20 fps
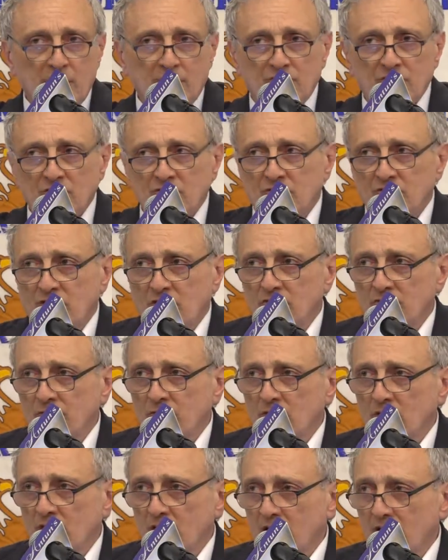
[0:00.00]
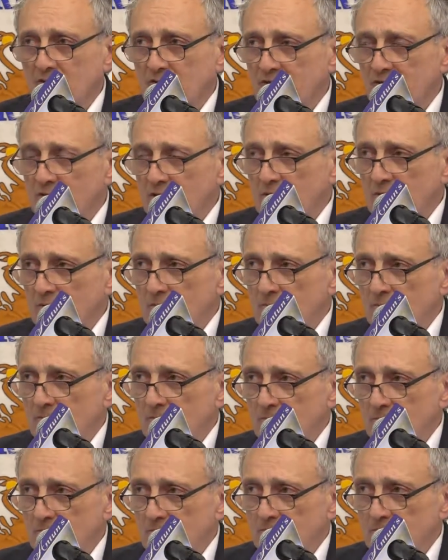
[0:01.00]
have successful lives.
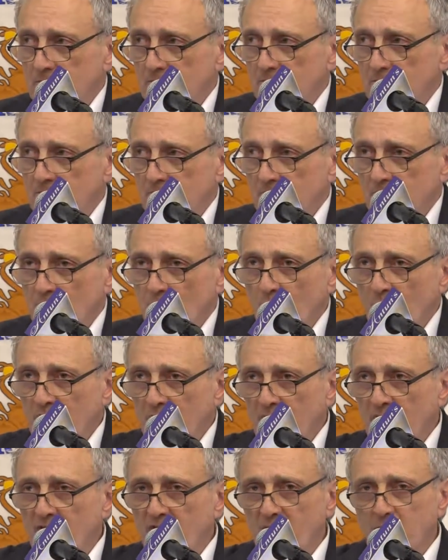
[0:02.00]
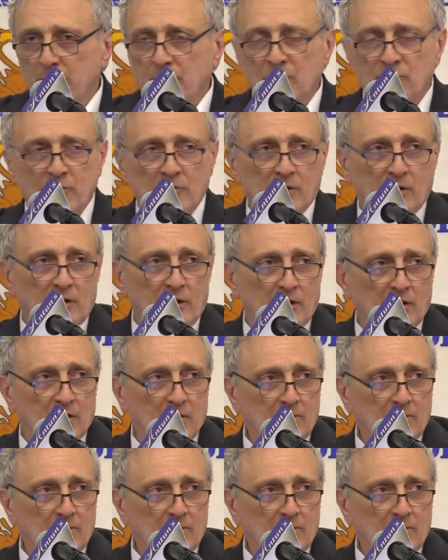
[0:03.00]
We'd have opportunity.